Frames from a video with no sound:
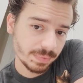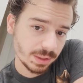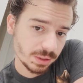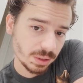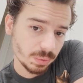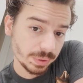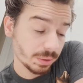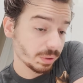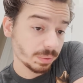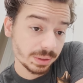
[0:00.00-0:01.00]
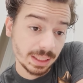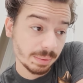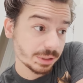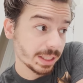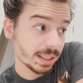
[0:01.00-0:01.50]
So we don't know what time
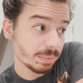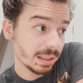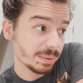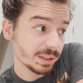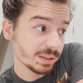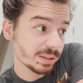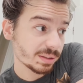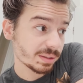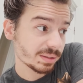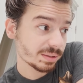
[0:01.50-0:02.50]
she had the babies.